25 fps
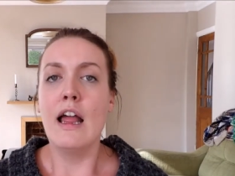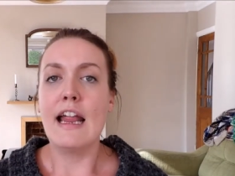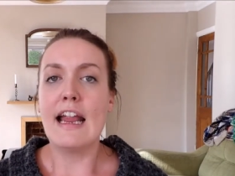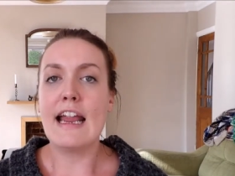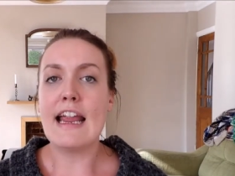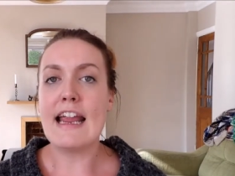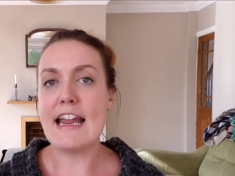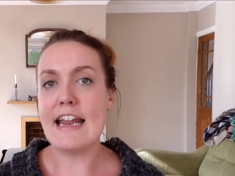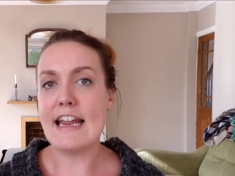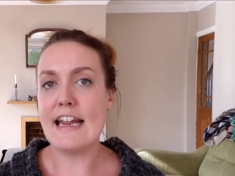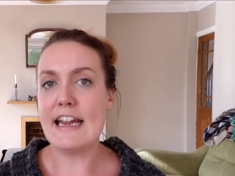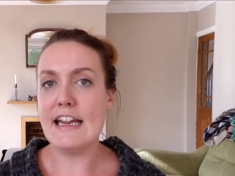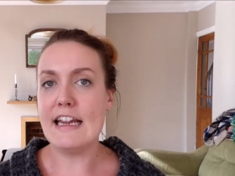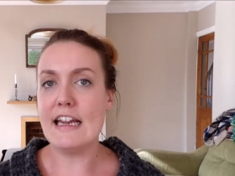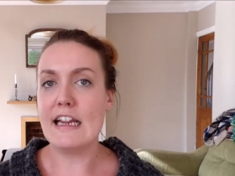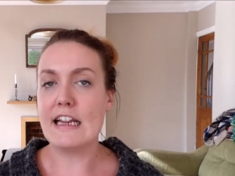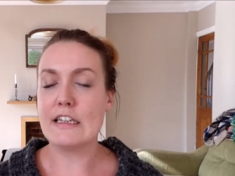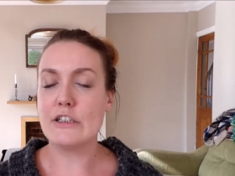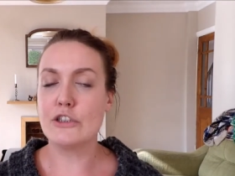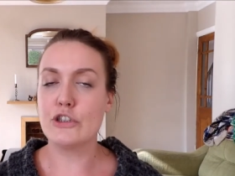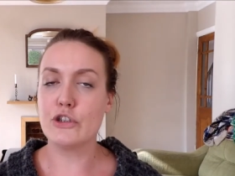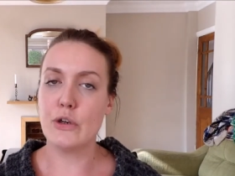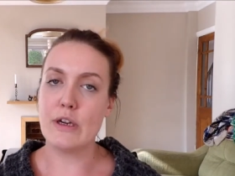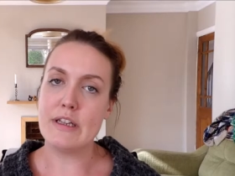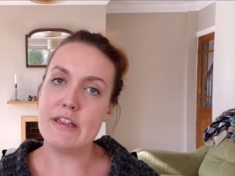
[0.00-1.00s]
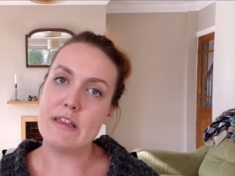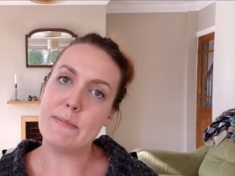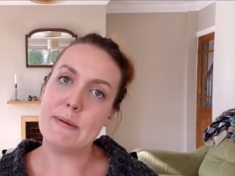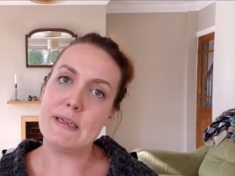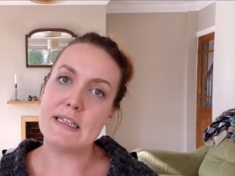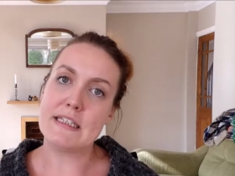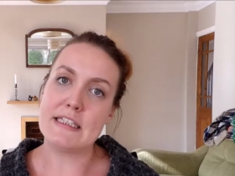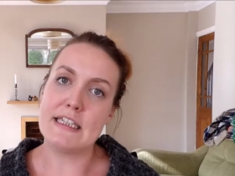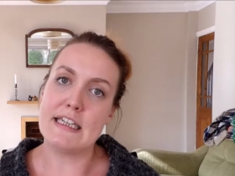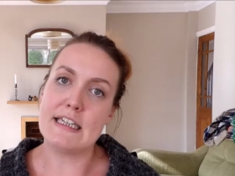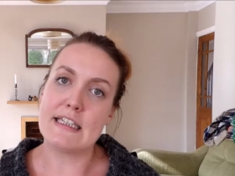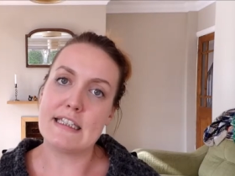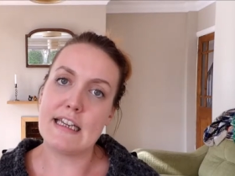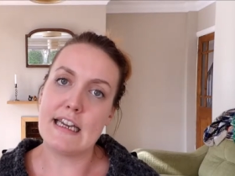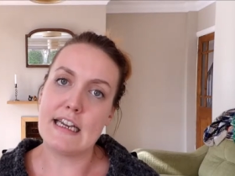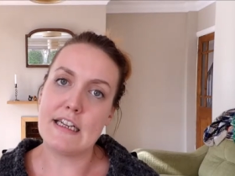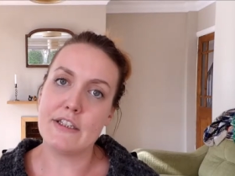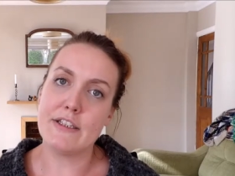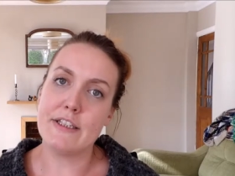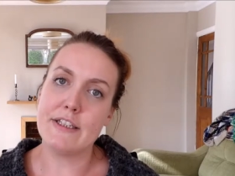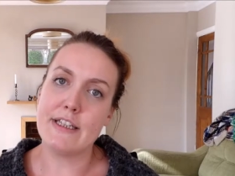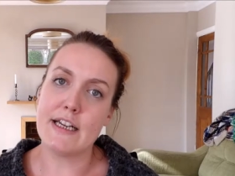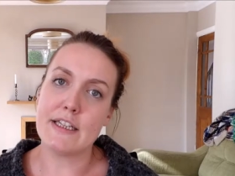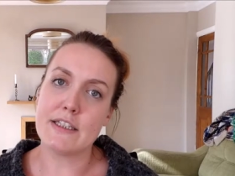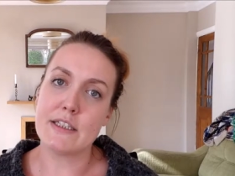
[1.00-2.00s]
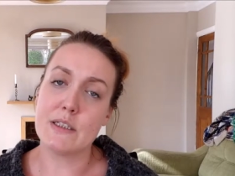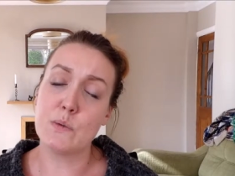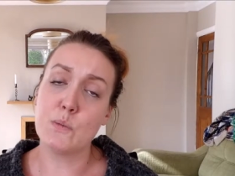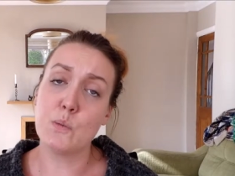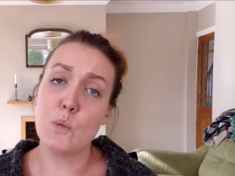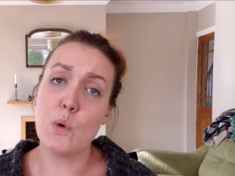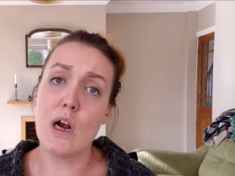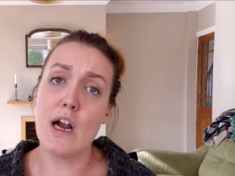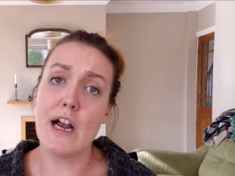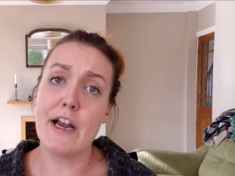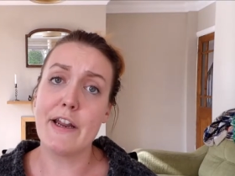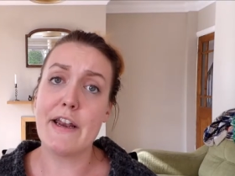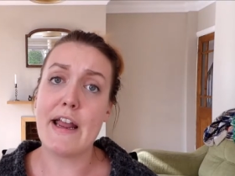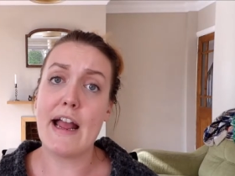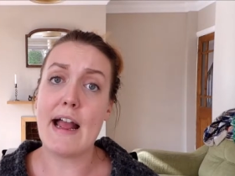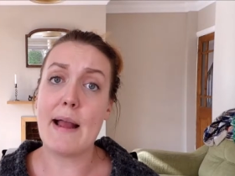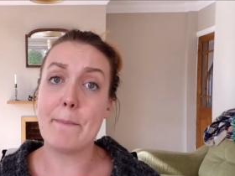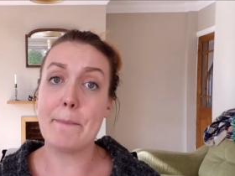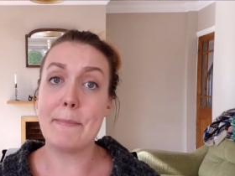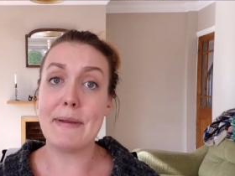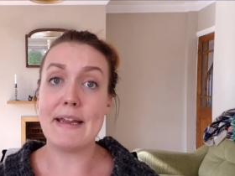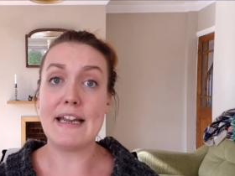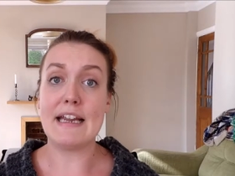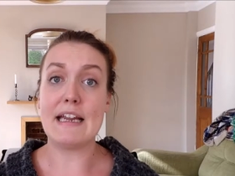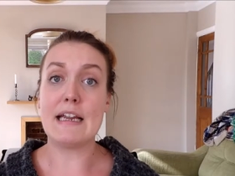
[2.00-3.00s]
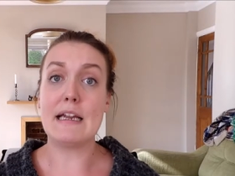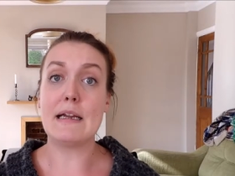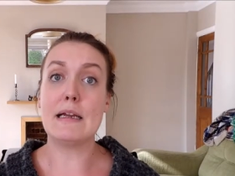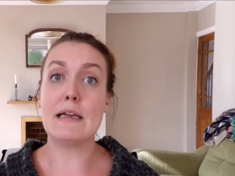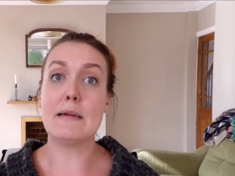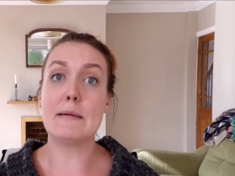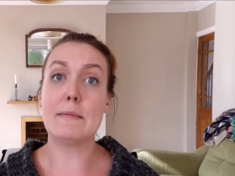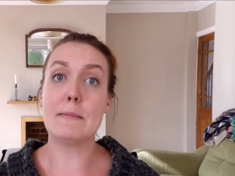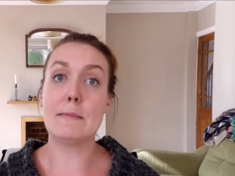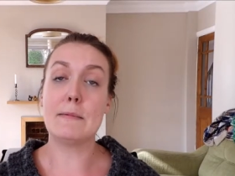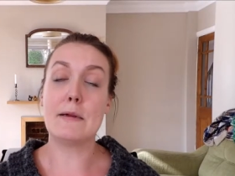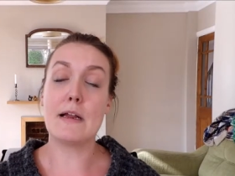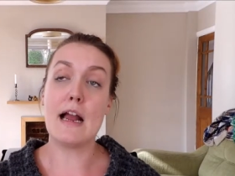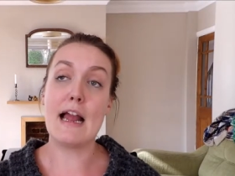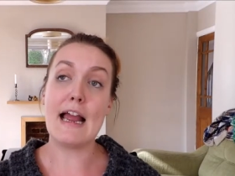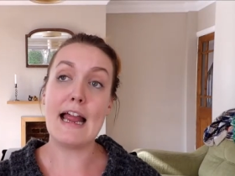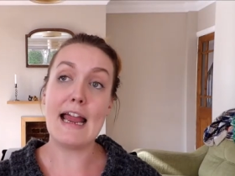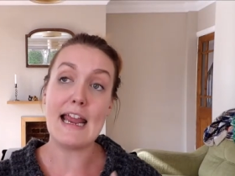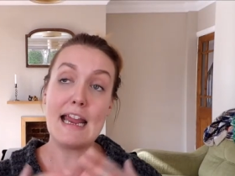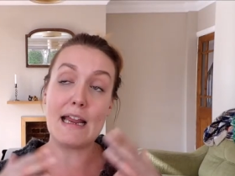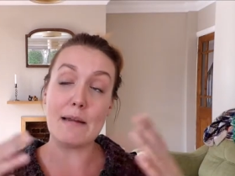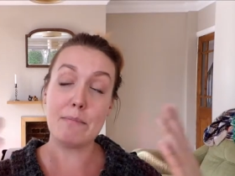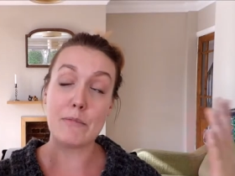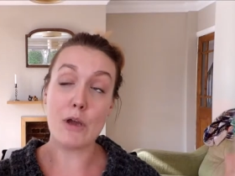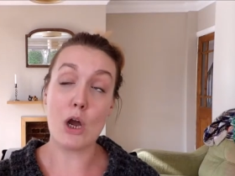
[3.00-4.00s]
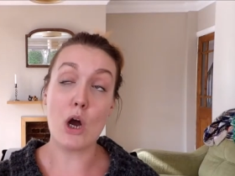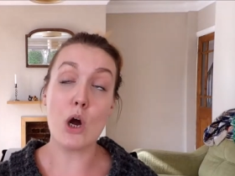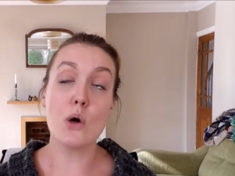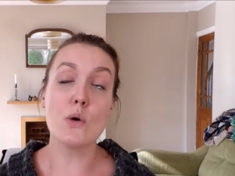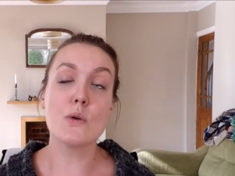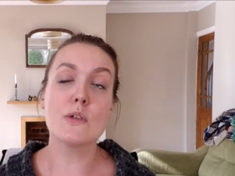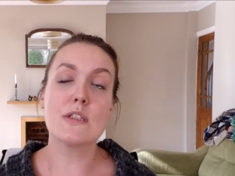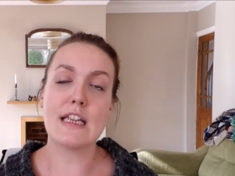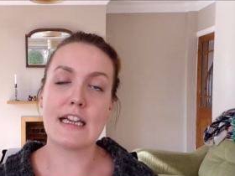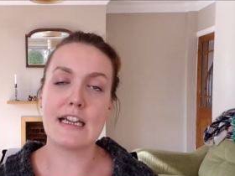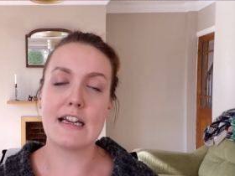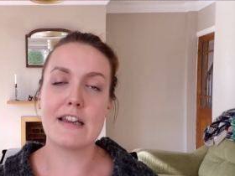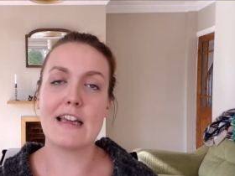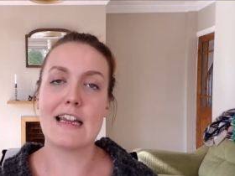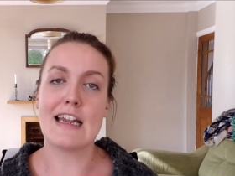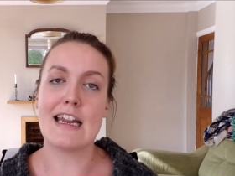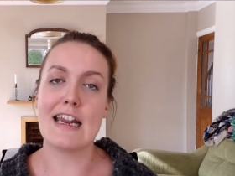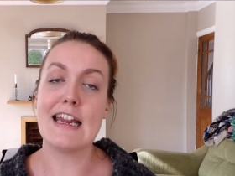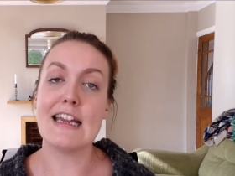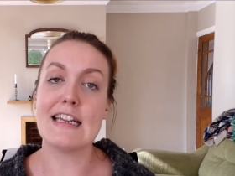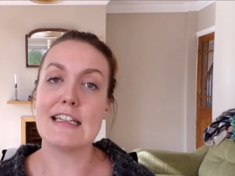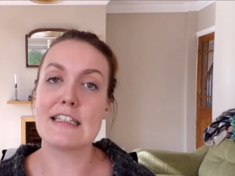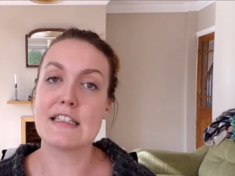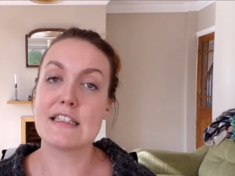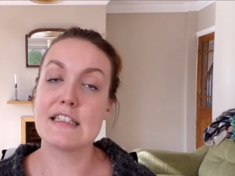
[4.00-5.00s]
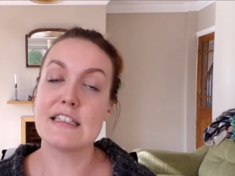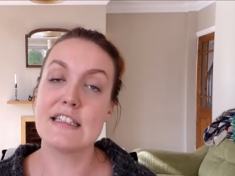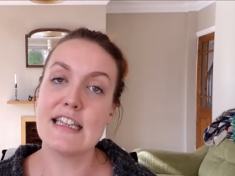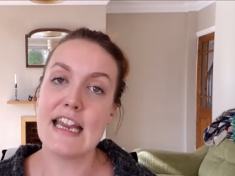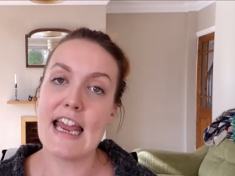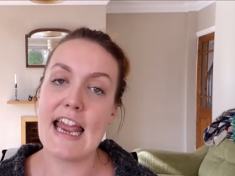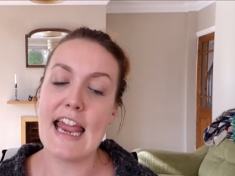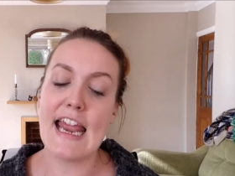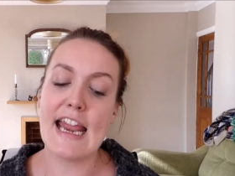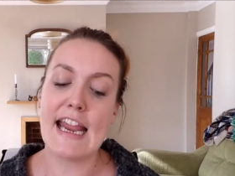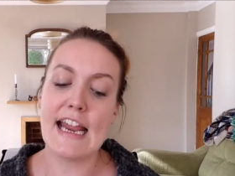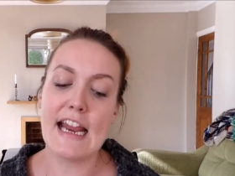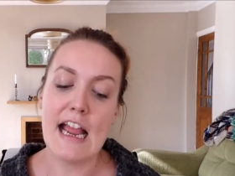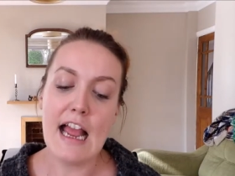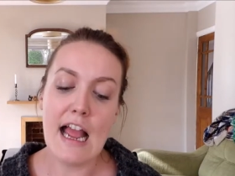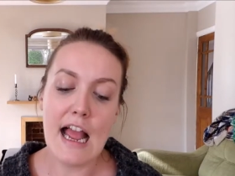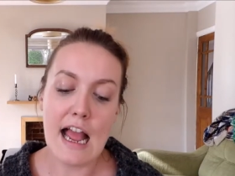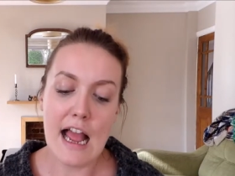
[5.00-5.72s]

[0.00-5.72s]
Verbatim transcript: he joined the business in 2001 and became the wholesaler that it is today.